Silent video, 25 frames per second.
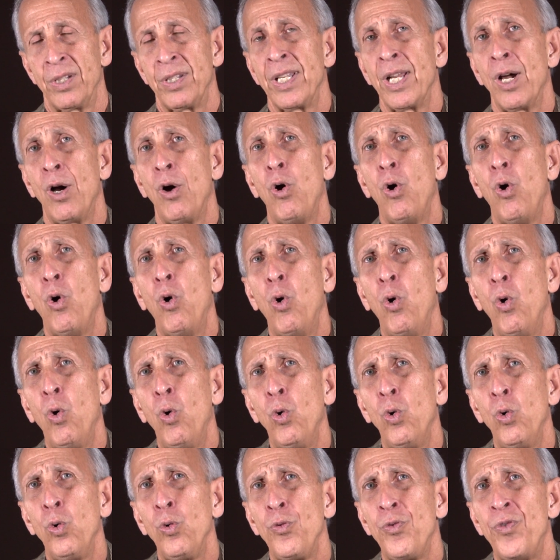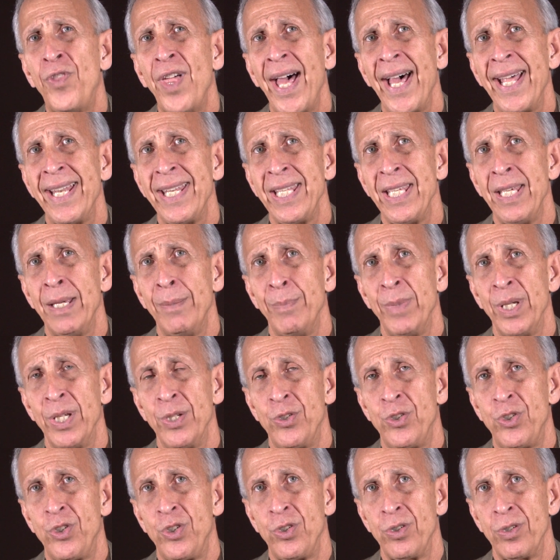Now hold that
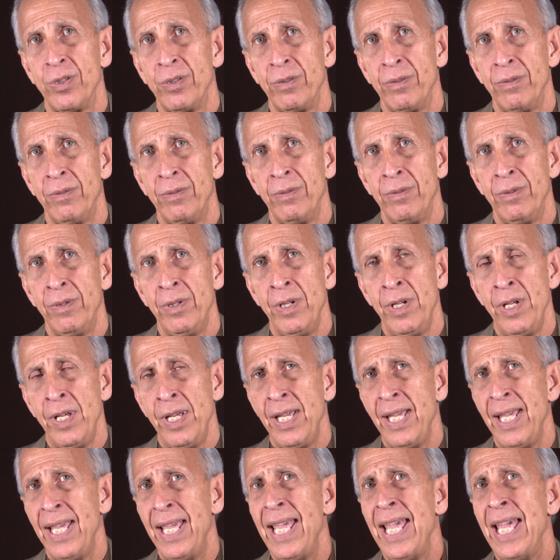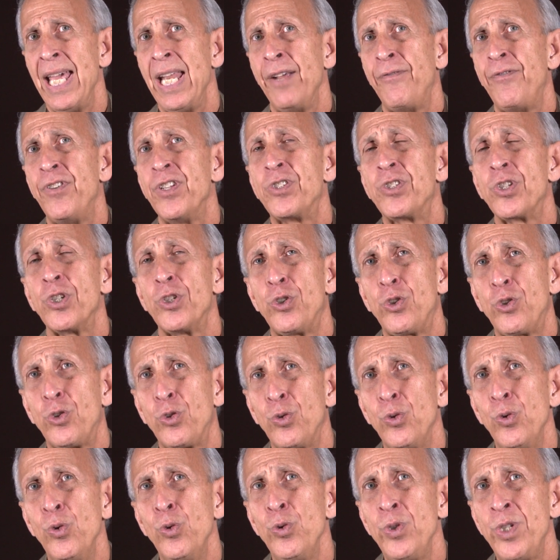image. And if it's a
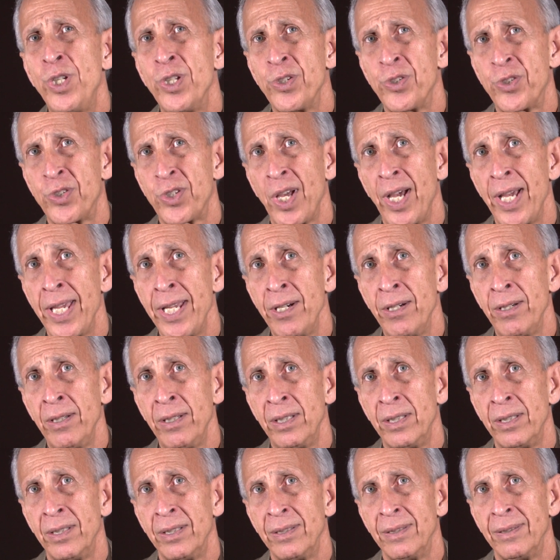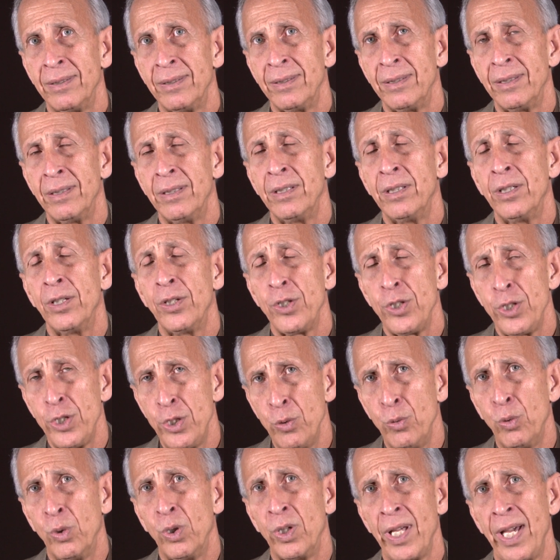true desire,
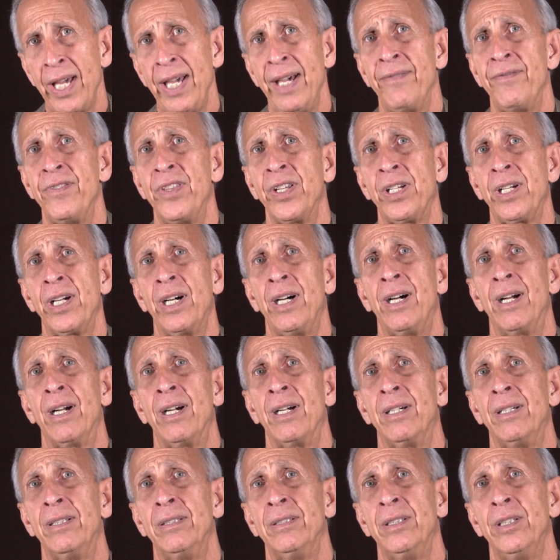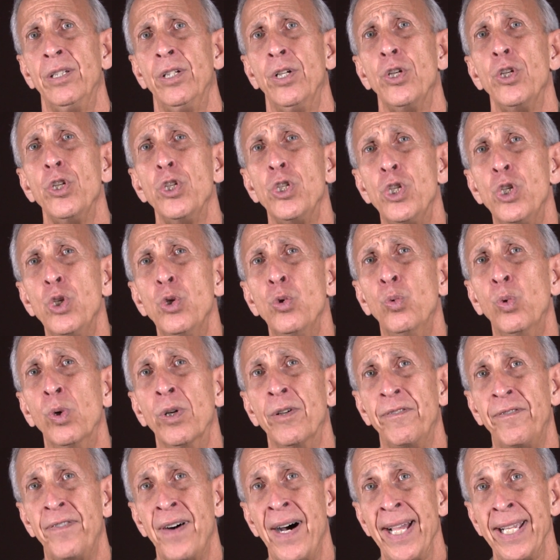you will have the car. You
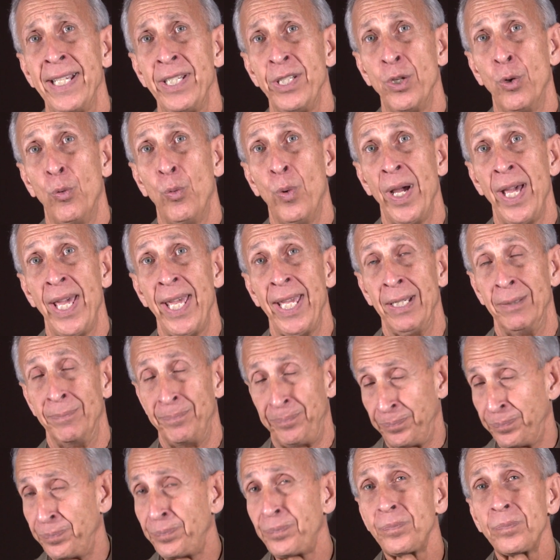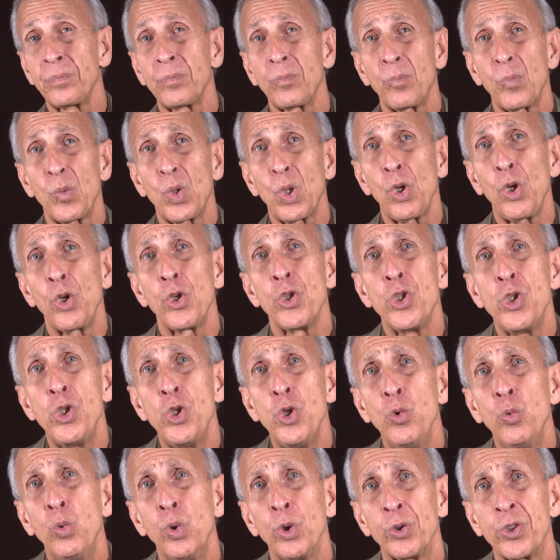will find a way.
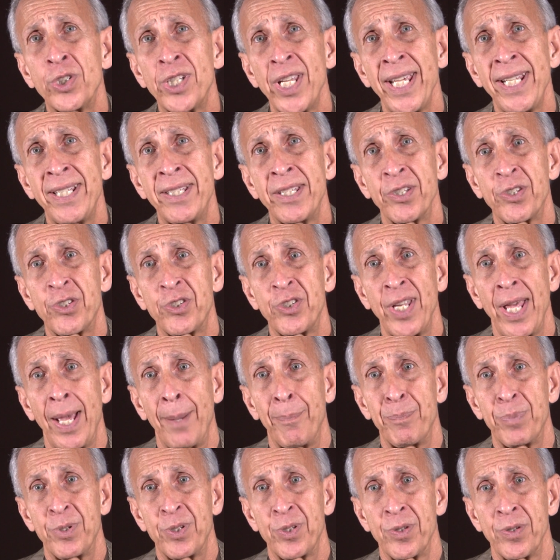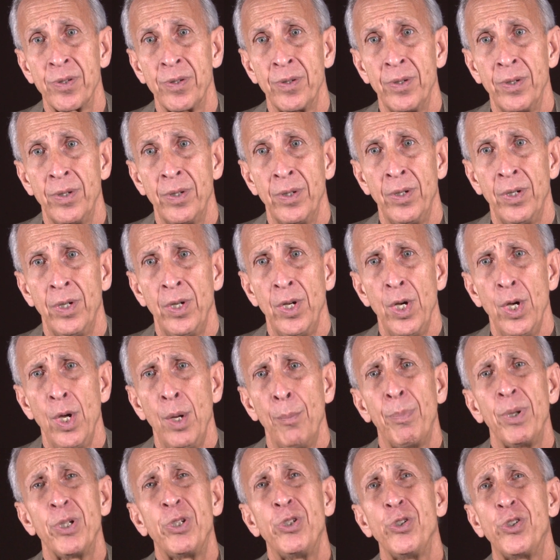You will take the steps.
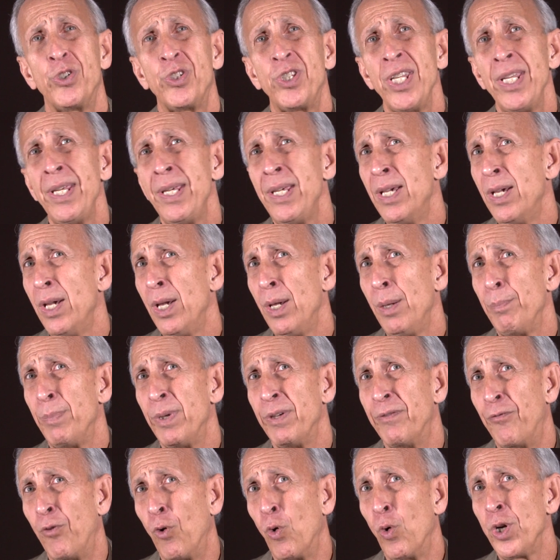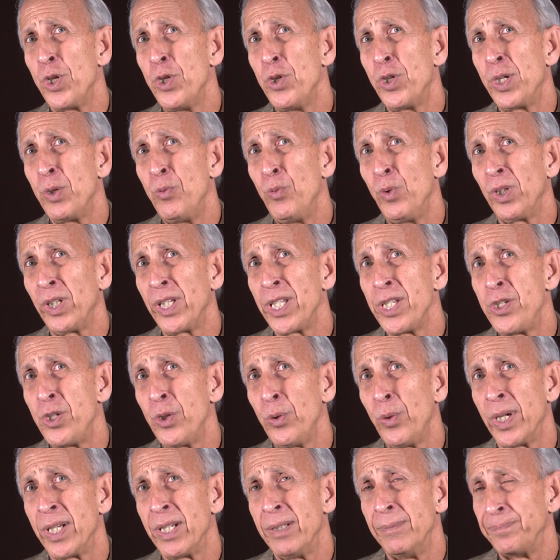But you see, before you can really
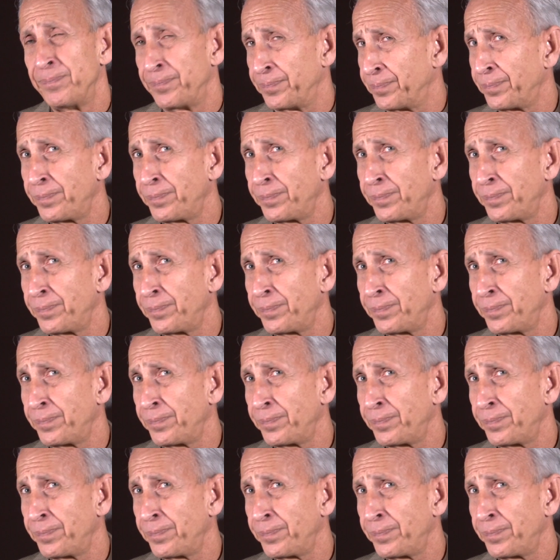do it,